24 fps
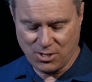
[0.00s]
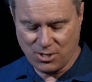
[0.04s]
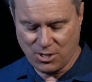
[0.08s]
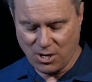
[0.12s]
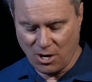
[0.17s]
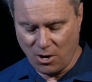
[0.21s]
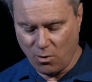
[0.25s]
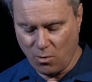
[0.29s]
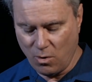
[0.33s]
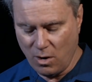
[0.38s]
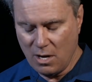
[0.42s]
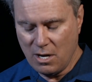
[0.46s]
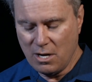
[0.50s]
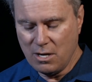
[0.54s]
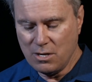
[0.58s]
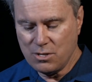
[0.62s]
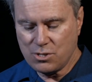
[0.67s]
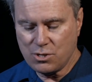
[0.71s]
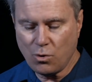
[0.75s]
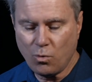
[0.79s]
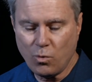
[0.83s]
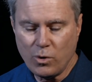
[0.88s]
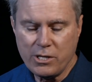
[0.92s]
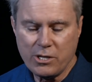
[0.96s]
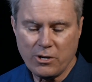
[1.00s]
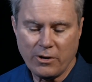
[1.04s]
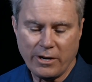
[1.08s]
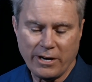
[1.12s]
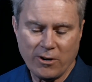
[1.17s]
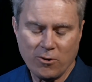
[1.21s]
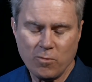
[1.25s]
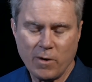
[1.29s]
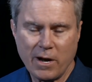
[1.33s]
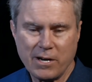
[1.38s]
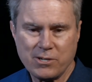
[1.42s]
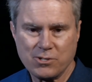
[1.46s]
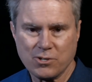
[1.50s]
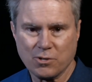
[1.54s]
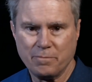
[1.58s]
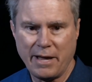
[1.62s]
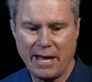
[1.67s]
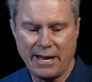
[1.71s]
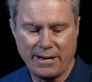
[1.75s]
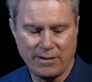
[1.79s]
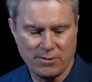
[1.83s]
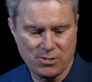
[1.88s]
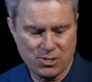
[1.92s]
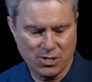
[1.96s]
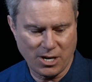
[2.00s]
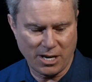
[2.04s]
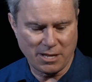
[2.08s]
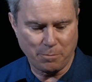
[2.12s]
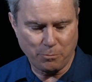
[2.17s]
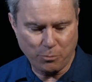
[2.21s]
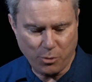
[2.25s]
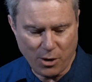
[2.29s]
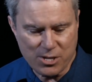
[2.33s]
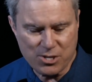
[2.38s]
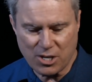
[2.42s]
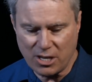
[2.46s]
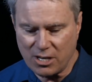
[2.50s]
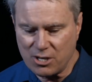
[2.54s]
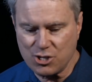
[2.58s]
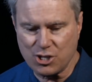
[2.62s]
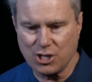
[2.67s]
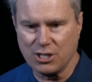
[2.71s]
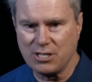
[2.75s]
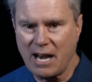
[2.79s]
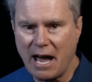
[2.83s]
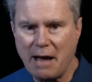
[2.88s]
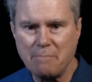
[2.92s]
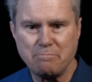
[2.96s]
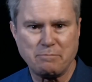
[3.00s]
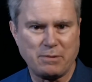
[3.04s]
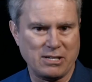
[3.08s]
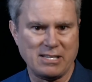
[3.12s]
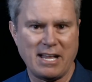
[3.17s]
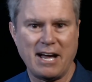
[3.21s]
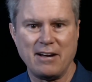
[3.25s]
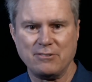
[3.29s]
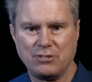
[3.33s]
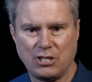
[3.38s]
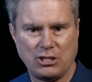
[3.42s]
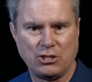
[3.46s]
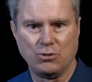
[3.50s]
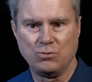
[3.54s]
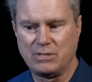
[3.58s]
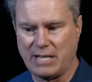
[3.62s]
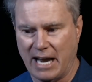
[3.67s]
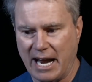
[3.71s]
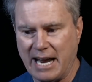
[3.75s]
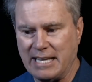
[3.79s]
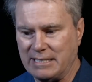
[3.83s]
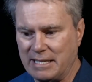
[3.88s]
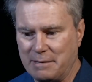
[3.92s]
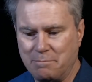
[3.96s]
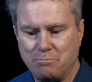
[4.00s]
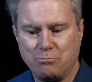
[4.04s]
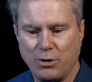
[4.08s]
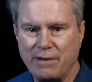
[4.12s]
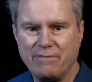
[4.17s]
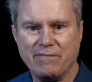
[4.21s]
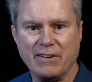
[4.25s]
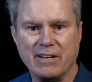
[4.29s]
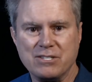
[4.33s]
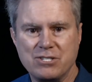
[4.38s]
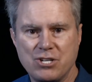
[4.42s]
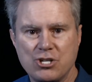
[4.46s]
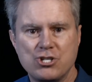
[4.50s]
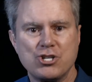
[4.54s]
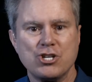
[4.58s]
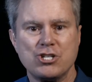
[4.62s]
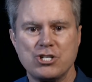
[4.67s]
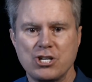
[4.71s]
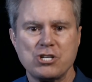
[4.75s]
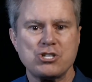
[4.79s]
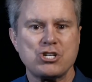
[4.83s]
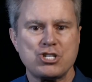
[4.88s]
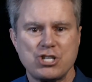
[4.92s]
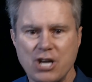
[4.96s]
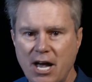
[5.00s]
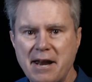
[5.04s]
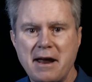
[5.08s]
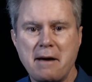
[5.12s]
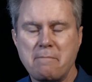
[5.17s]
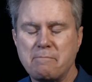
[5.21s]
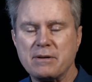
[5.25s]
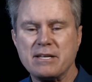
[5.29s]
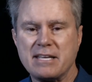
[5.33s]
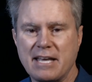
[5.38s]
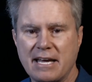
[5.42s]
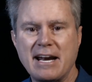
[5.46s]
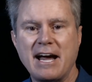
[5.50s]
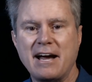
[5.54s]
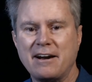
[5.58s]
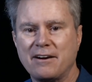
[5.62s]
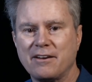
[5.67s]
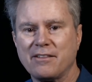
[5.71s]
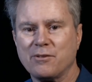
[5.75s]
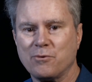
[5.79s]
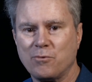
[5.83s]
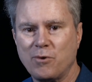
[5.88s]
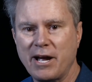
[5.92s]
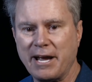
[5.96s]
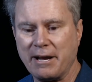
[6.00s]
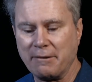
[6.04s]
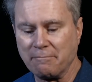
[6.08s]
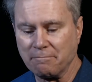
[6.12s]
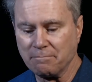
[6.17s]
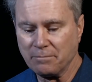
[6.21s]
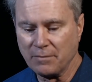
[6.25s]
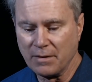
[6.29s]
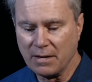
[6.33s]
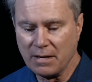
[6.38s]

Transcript: so so when you hear Rachel Maddow say the president should not be allowed to do daily briefings, he should just shut up and get out of the way,